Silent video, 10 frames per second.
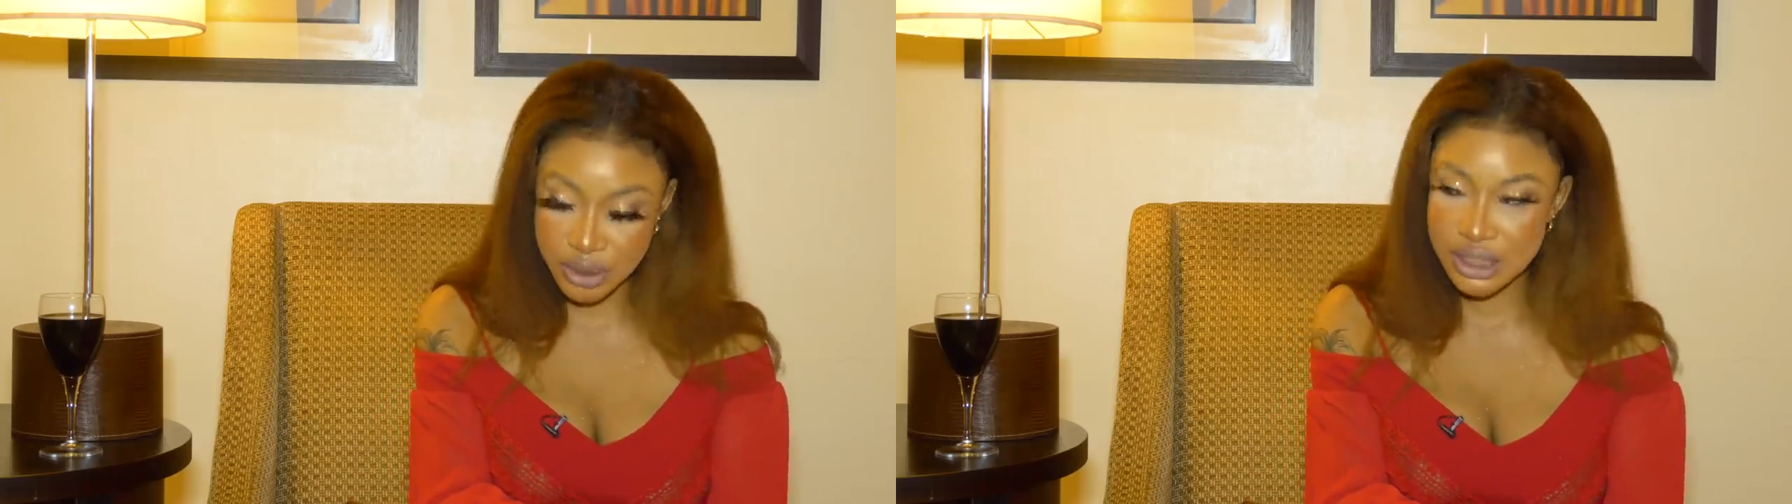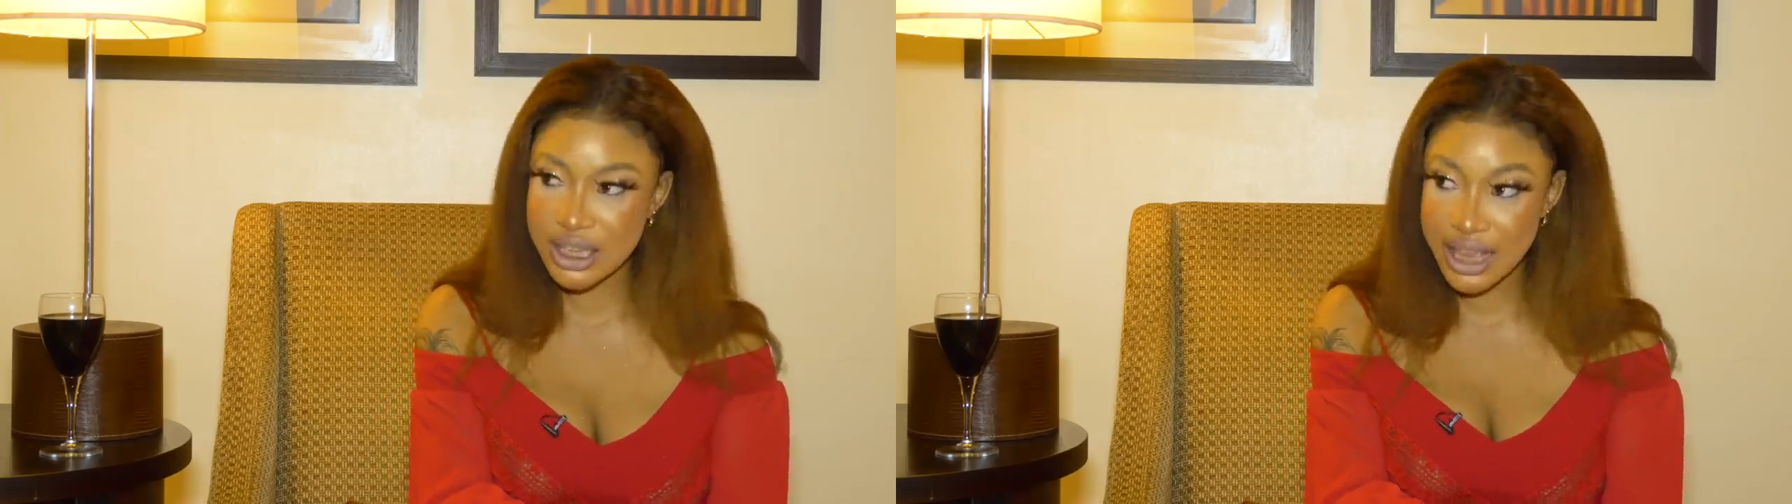
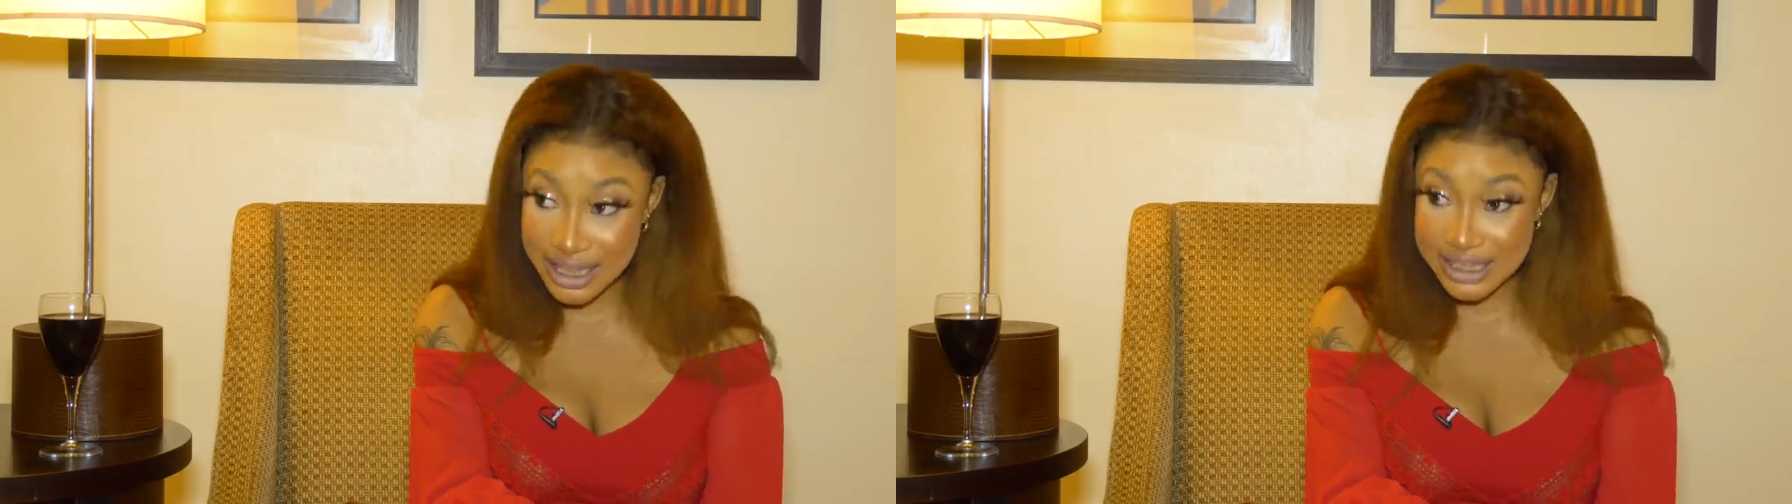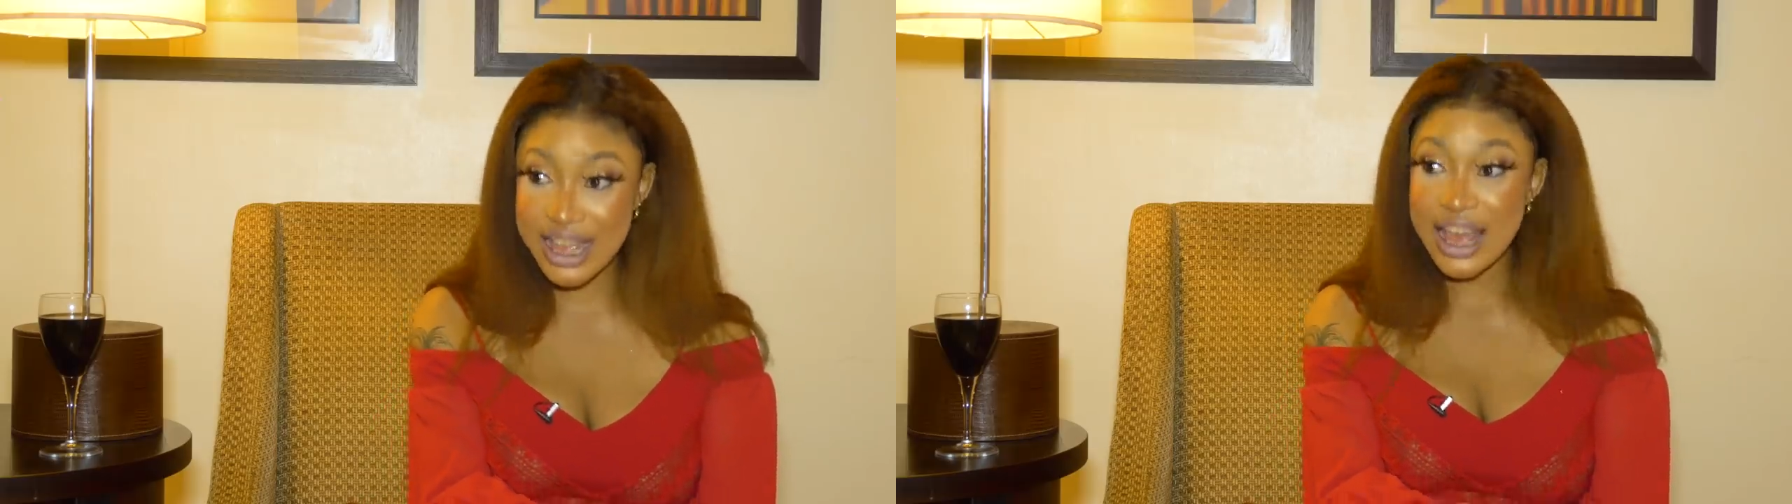But
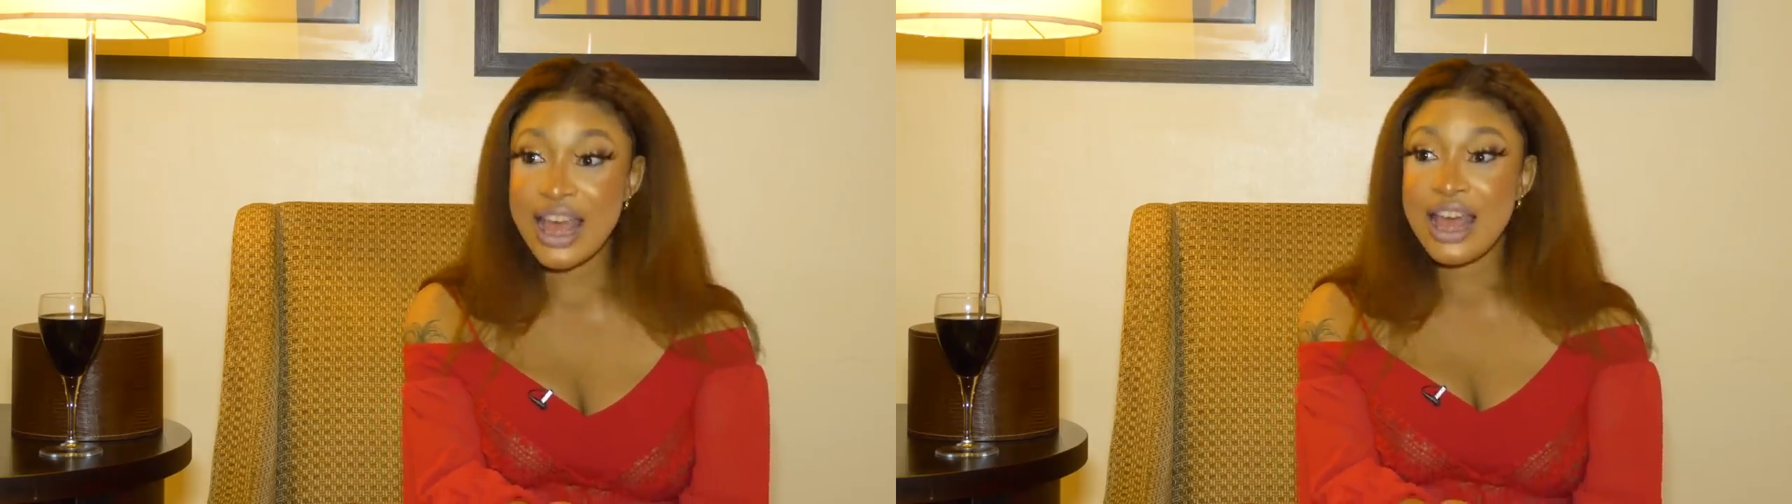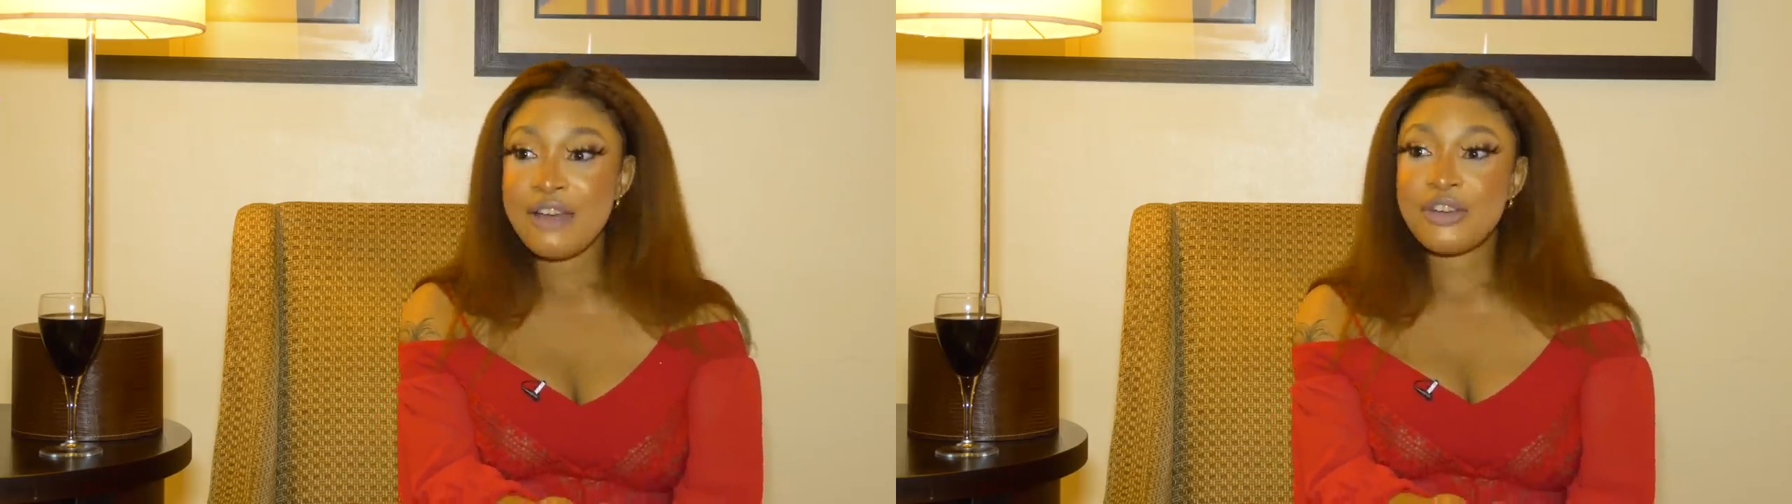yes,
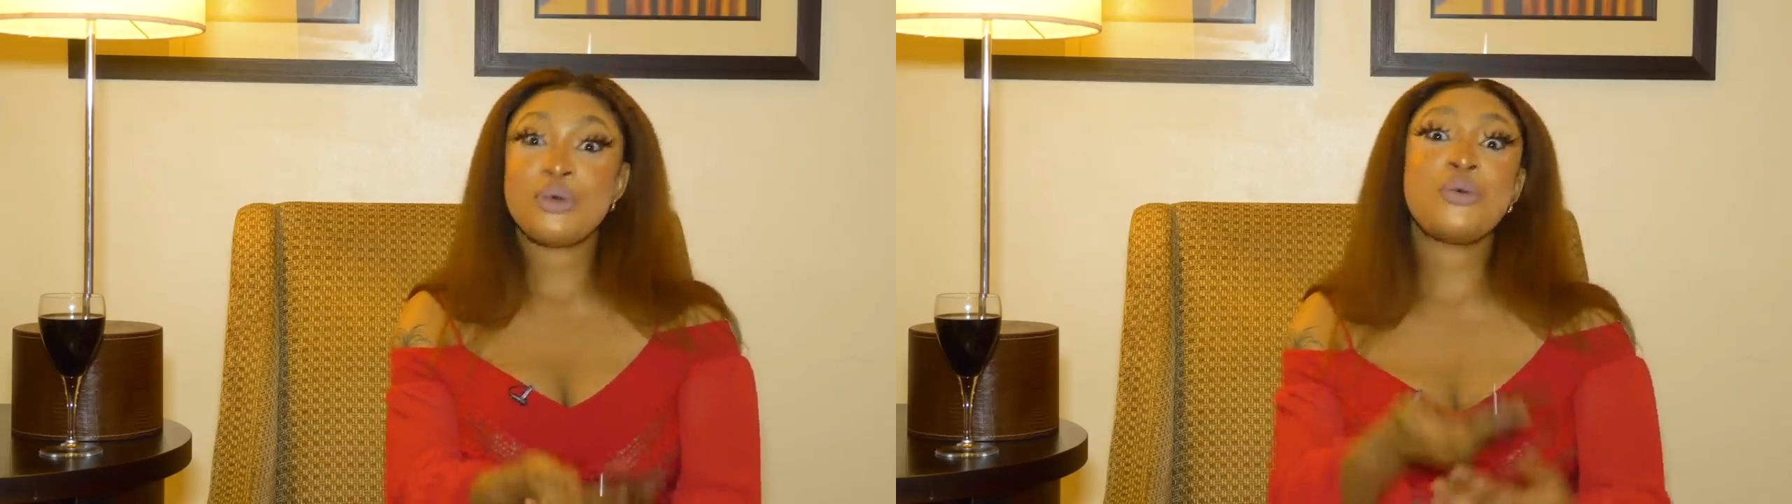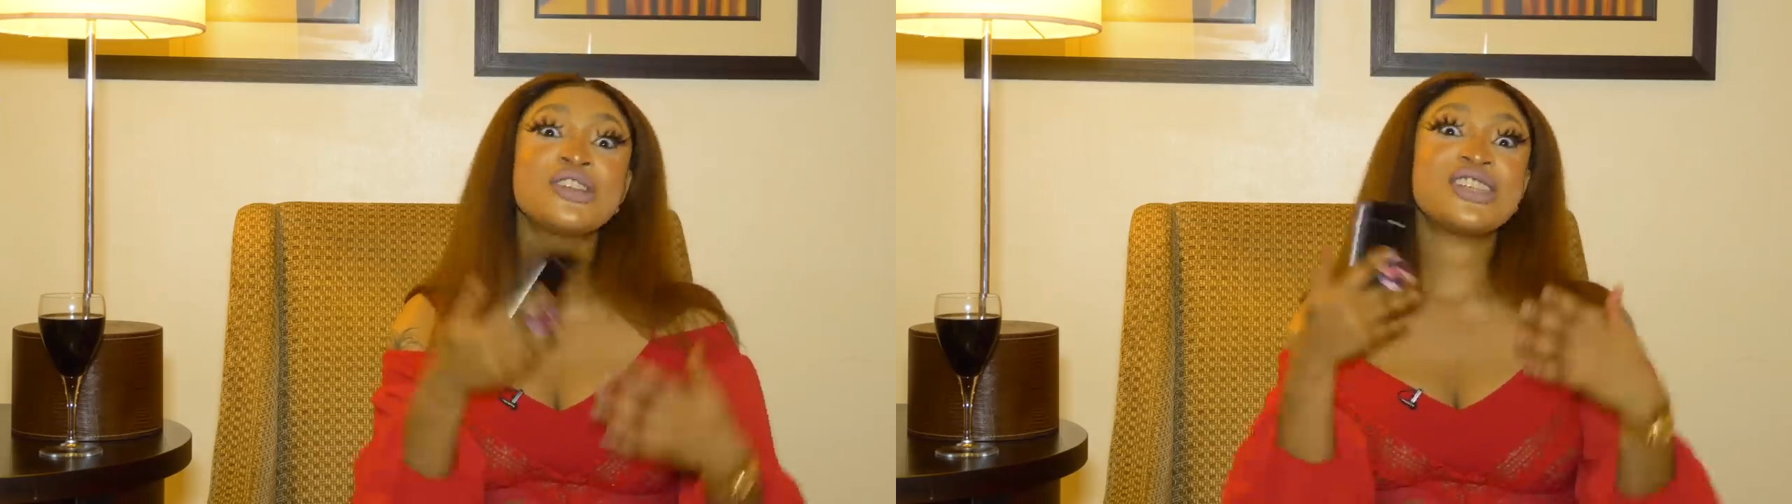for
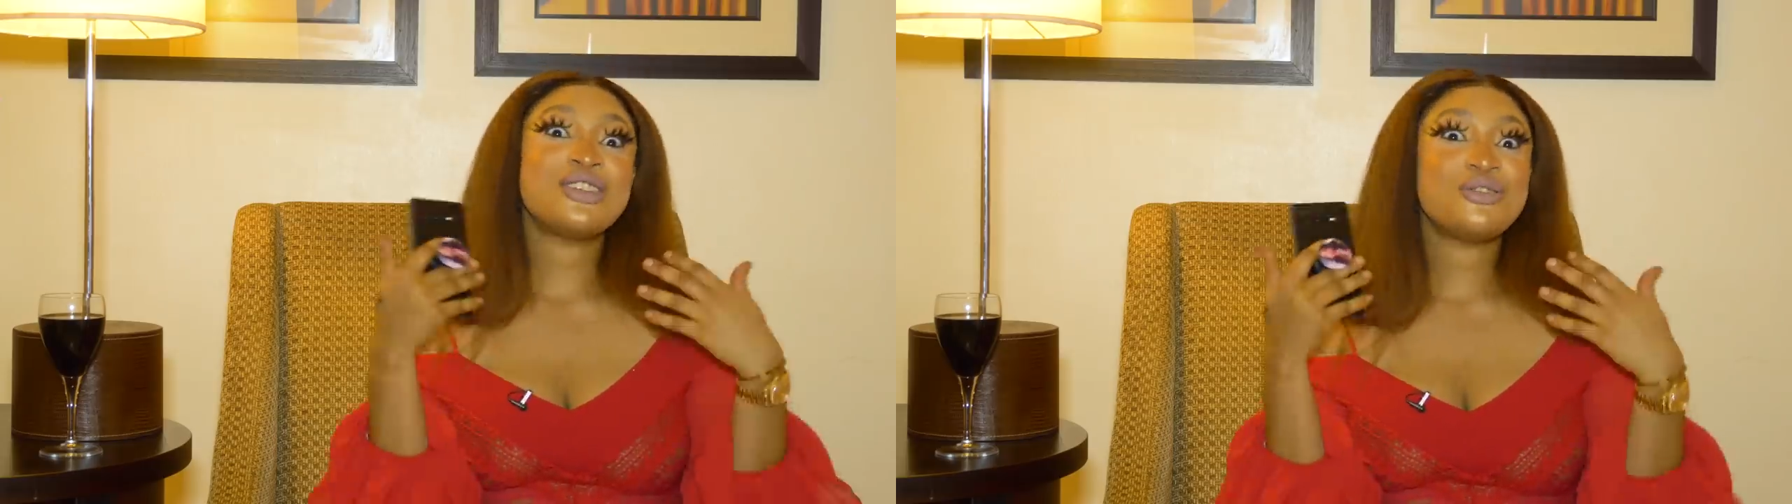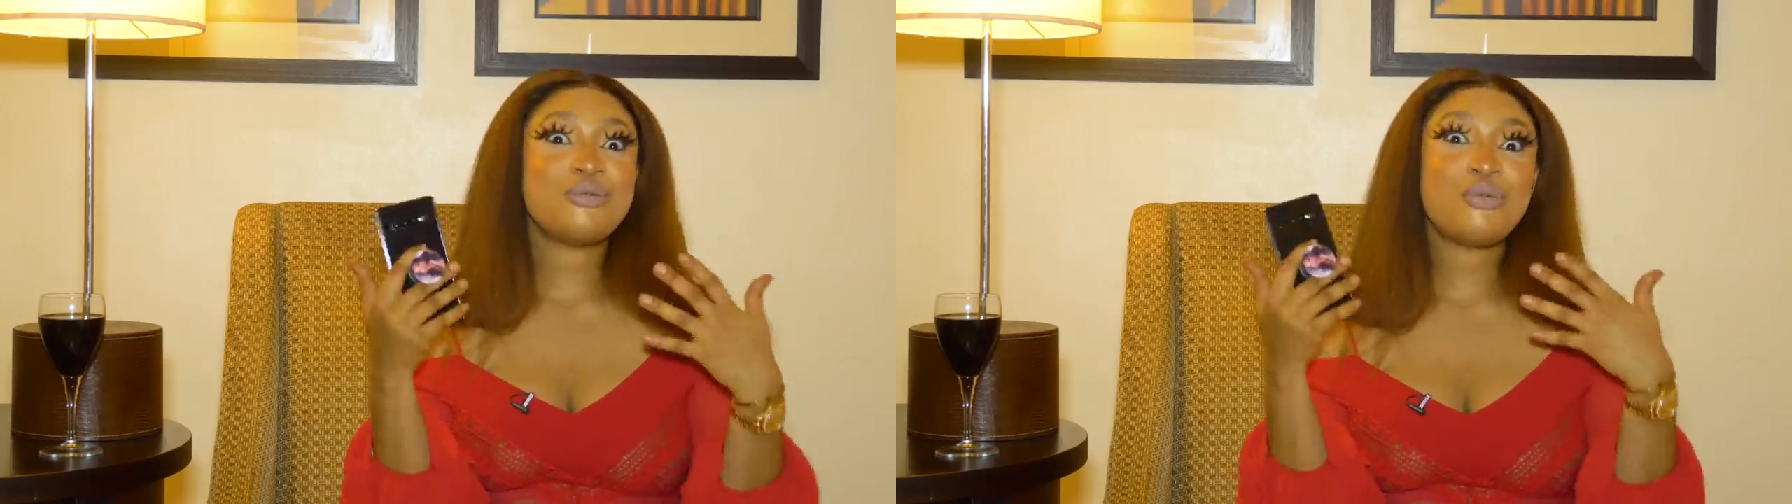the ones
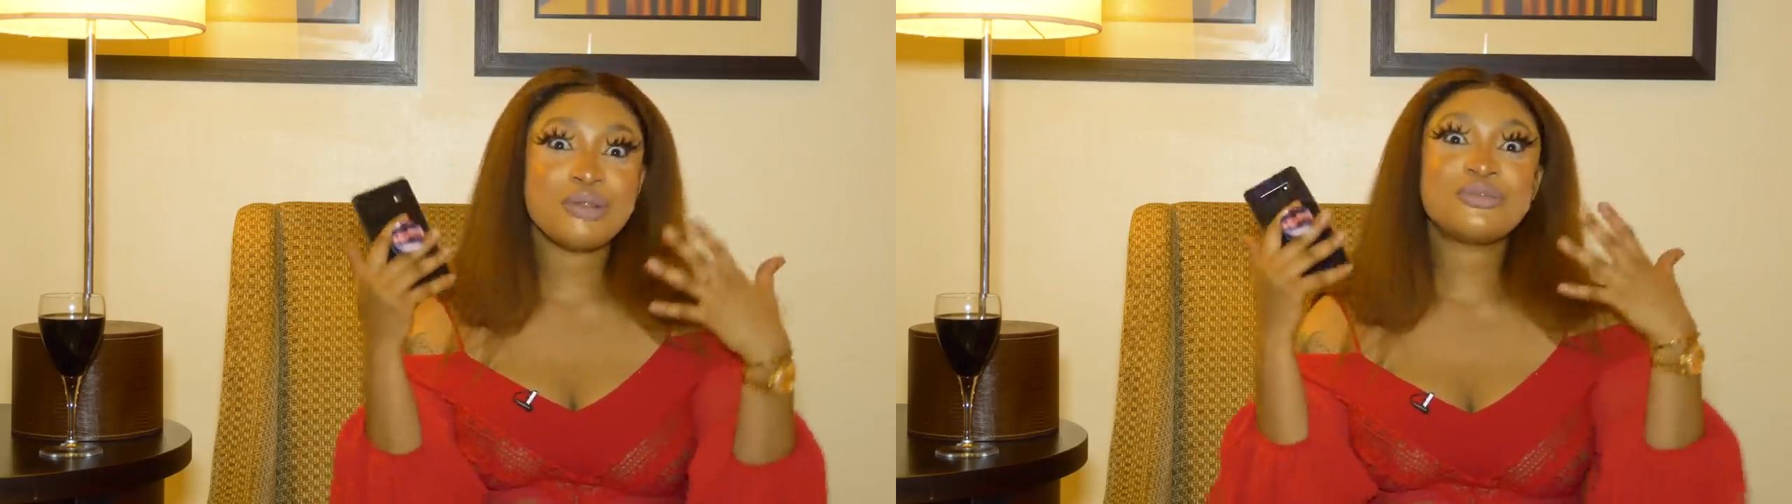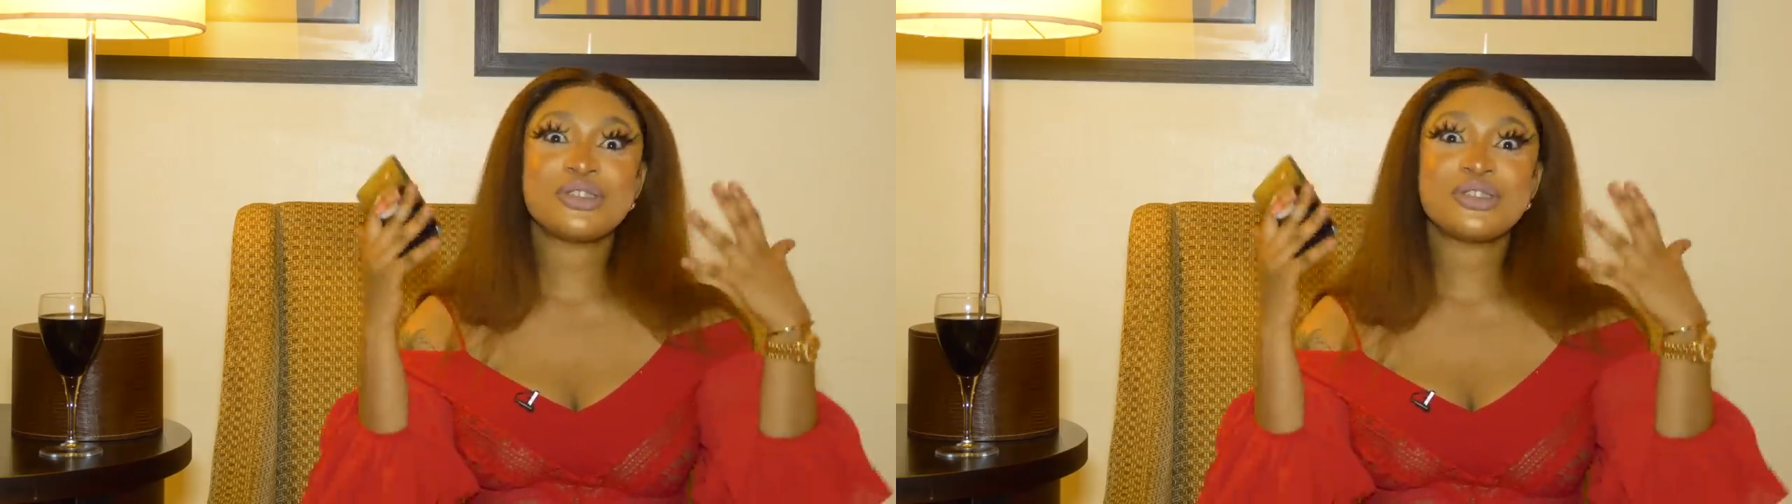that you want